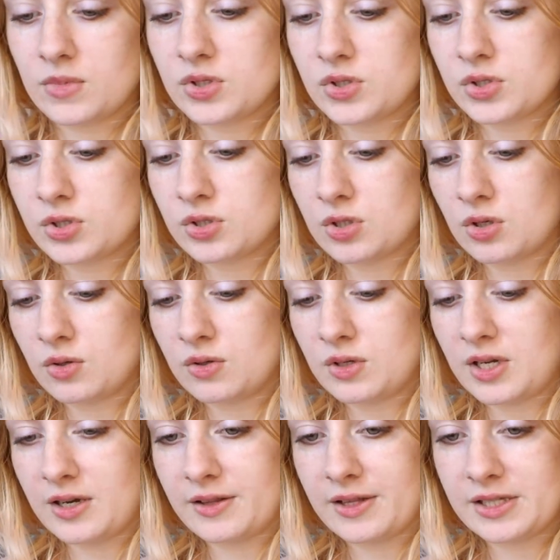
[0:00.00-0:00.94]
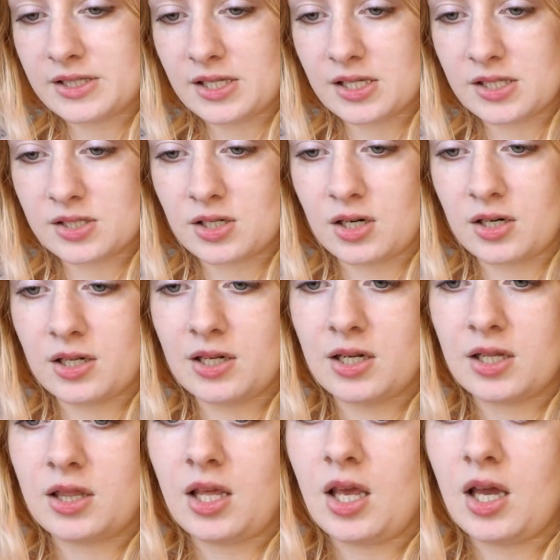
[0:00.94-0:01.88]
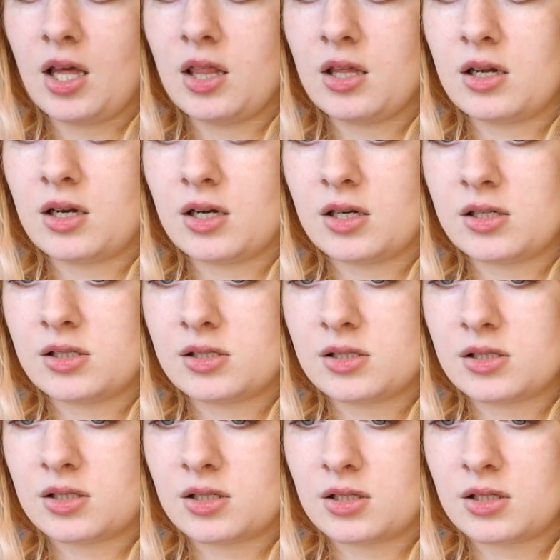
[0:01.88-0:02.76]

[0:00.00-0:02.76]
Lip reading: So now let's get started on the others.